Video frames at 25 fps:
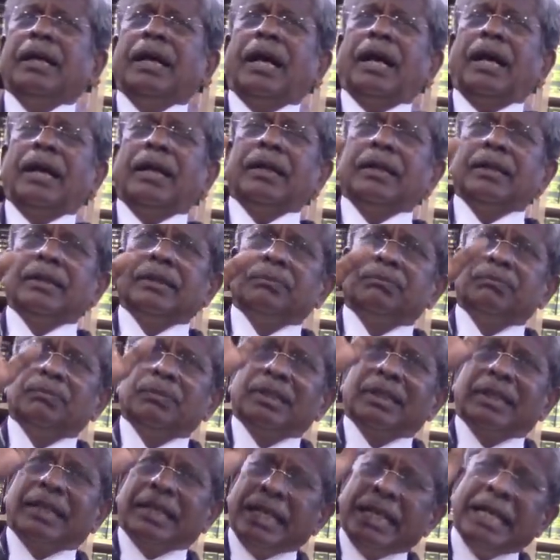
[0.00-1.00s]
And
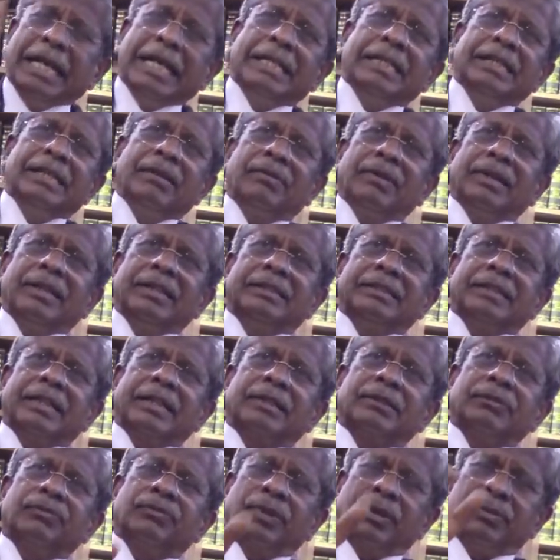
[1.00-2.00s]
read the evidence
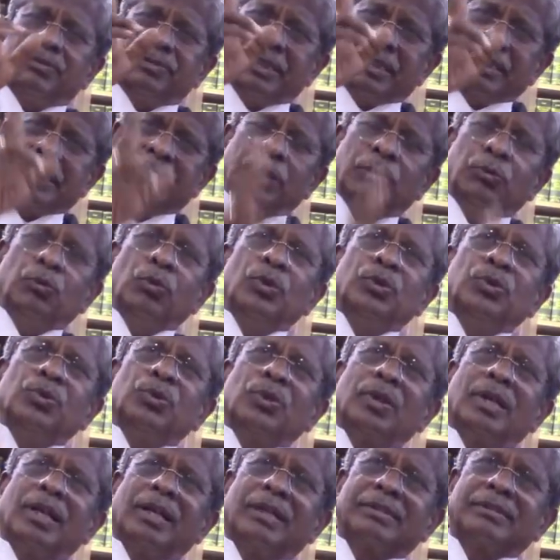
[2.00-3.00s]
act from section 1 to
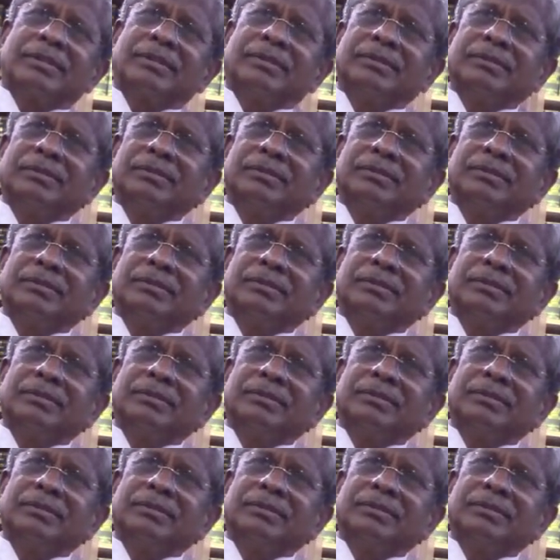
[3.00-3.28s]
last.